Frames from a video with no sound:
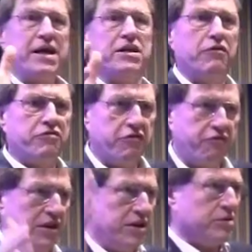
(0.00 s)
of the
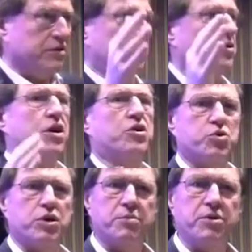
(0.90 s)
field of
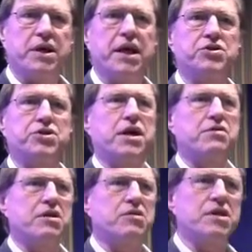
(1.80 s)
intercultural communication. I
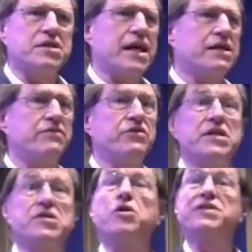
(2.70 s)
think that these
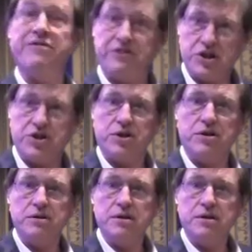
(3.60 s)
activities are definitional.